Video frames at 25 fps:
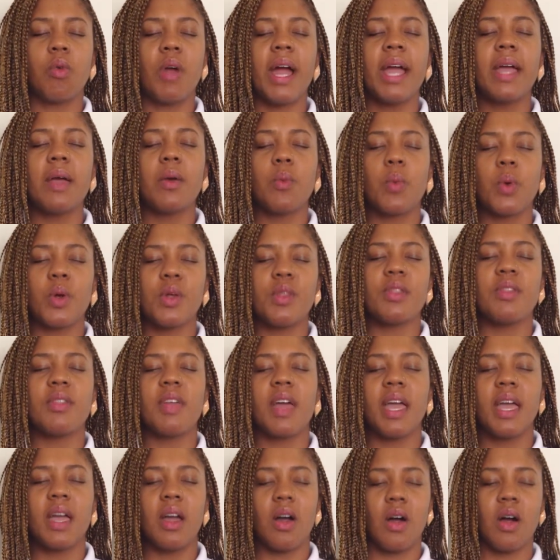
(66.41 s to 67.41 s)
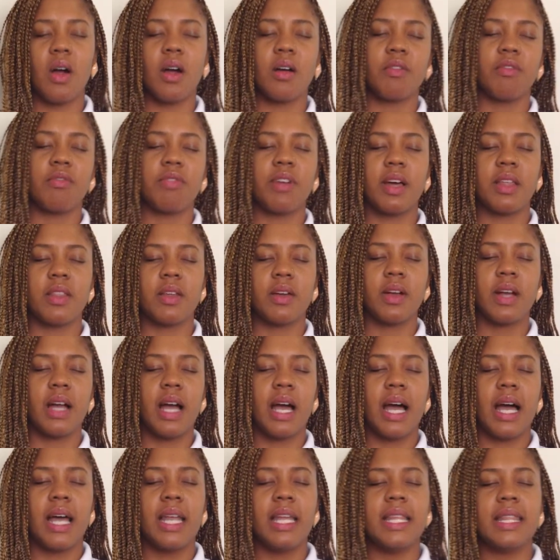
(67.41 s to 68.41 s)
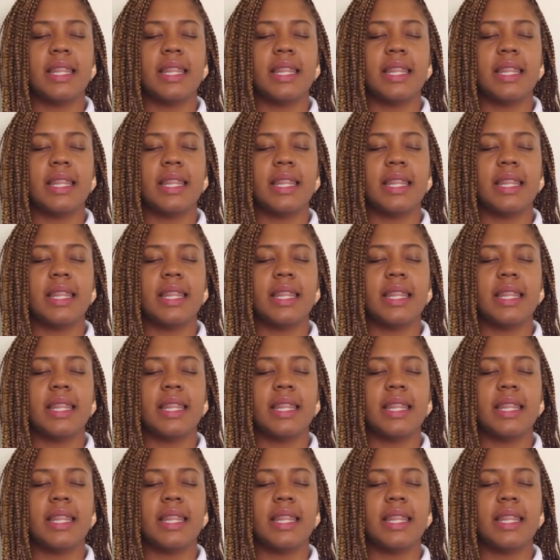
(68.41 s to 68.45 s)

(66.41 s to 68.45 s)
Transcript: right where they are, Father God.